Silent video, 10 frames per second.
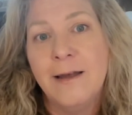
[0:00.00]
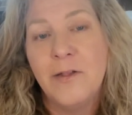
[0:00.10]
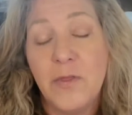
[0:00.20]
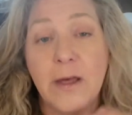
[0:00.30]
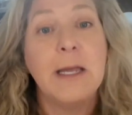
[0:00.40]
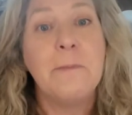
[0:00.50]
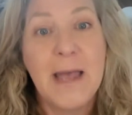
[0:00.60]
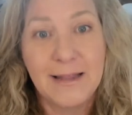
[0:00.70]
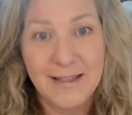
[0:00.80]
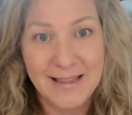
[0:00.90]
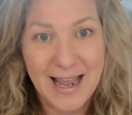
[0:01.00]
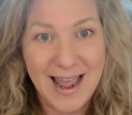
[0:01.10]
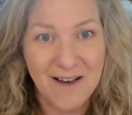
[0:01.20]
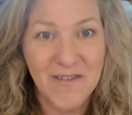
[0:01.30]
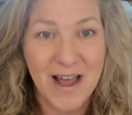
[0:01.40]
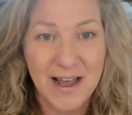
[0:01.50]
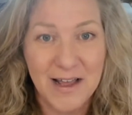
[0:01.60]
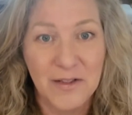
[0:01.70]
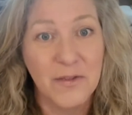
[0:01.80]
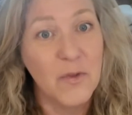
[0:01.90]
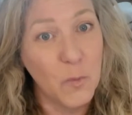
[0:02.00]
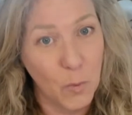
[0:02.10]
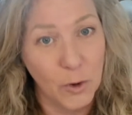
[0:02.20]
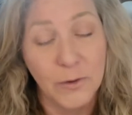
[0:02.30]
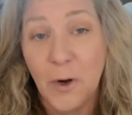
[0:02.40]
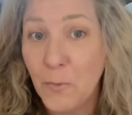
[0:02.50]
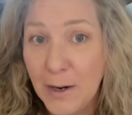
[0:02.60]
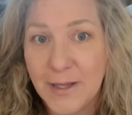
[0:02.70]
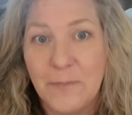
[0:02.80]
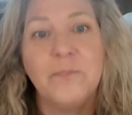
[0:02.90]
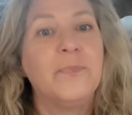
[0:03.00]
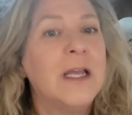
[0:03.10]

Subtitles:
the impact that they have on the world around them.